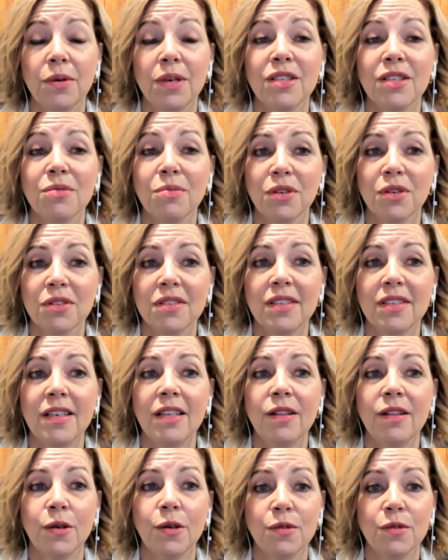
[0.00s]
is we're
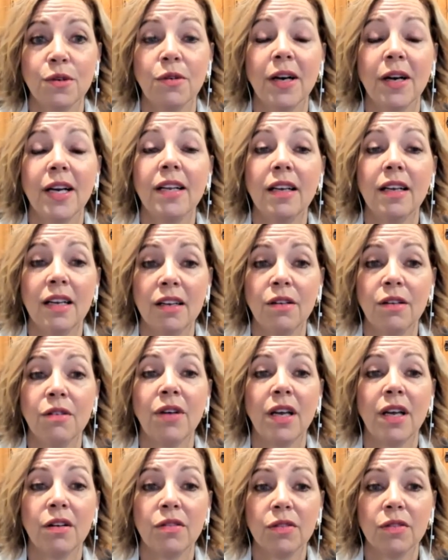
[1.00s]
seeing those great
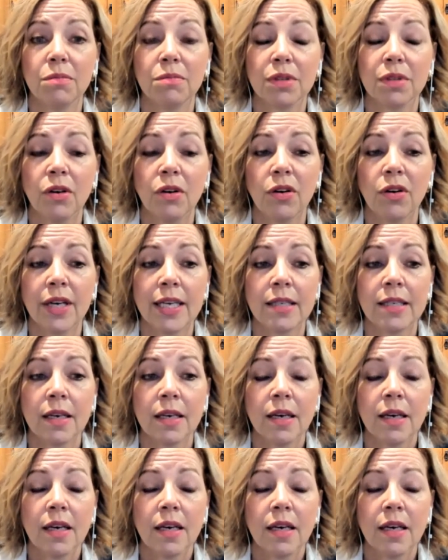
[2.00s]
innovative employees